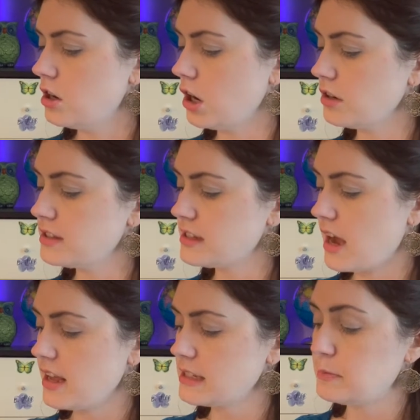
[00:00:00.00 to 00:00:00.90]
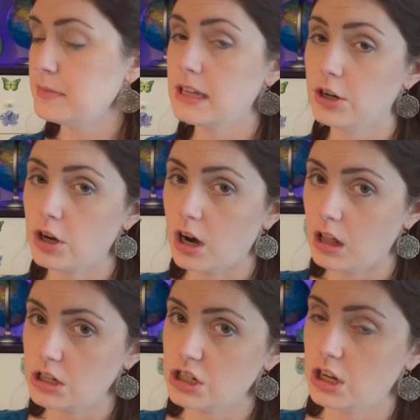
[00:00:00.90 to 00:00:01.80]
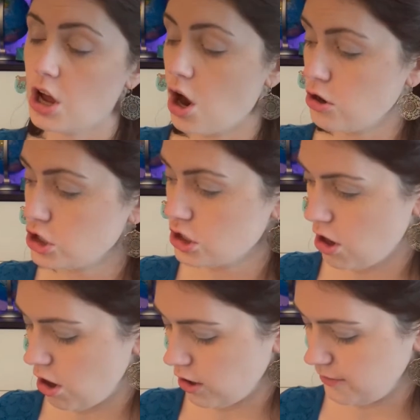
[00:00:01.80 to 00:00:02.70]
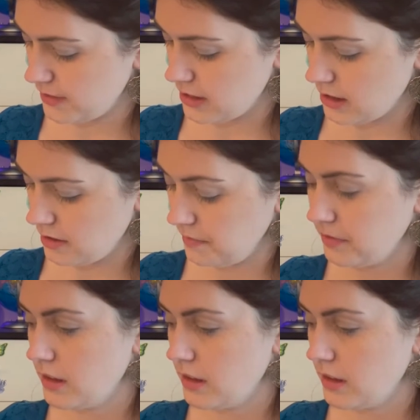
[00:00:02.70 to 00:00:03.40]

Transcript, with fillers: earth science, meteorology, and oceanography,